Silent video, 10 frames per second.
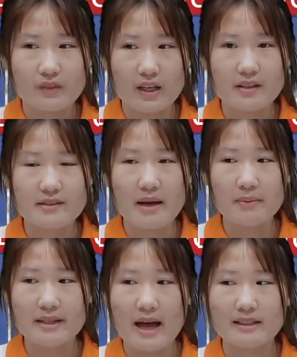
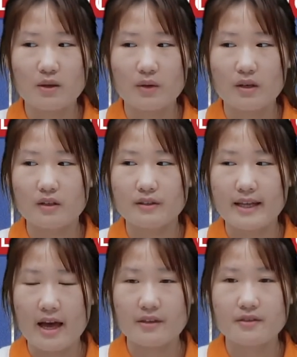Except that,
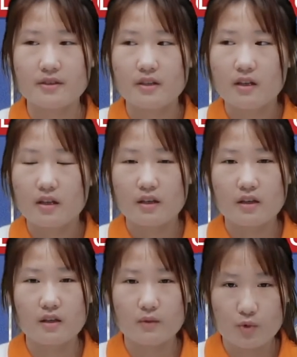yes,
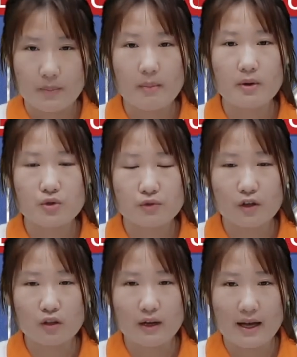remember to
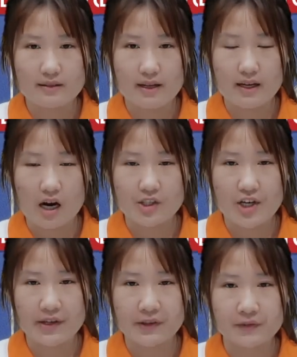follow us at our
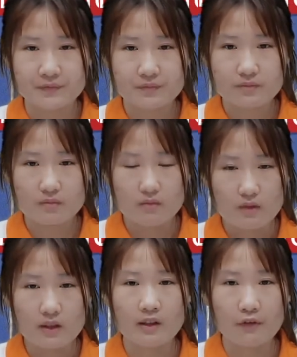channel,
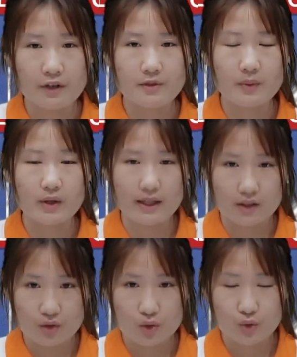the Facebook and
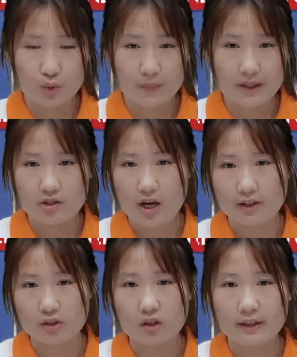the YouTube
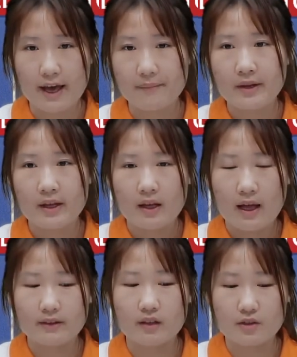channel, yeah,
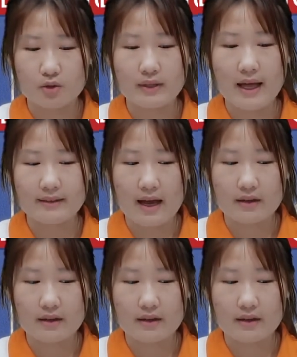so that